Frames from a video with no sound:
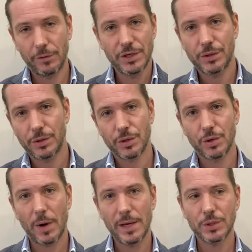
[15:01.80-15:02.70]
Jesus
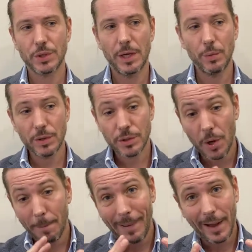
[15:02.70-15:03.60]
Christ. And it was
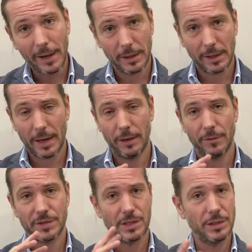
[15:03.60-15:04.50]
combined kind
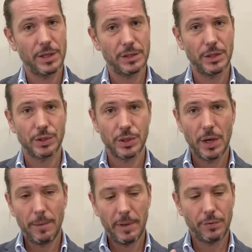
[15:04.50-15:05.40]
of synthesis
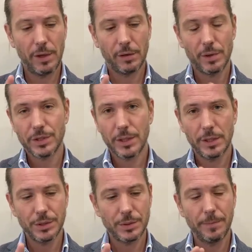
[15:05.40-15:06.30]
between
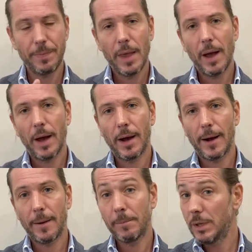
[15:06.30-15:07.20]
Christianism,
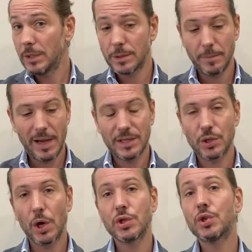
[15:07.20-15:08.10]
Buddhism
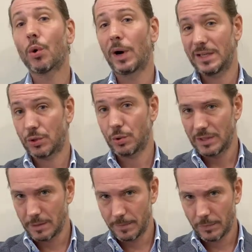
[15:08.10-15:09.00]
and
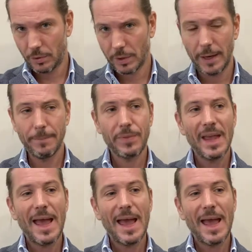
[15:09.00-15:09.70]
Zoroastrianism, okay?